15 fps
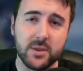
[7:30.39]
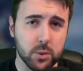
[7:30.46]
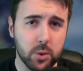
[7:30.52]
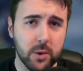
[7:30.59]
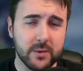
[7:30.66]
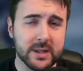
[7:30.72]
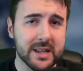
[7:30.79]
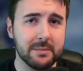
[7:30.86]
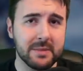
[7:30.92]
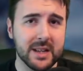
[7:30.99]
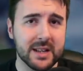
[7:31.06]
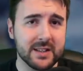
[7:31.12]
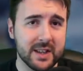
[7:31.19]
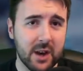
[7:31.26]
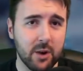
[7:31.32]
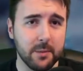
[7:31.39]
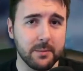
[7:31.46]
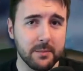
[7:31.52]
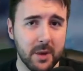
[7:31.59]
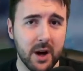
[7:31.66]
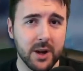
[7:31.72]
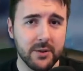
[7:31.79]
dwarf team needs help
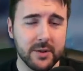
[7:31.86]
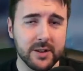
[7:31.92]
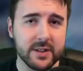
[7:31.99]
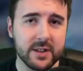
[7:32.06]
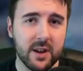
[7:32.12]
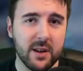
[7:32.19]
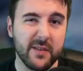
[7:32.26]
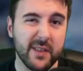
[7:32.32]
murdering stuff,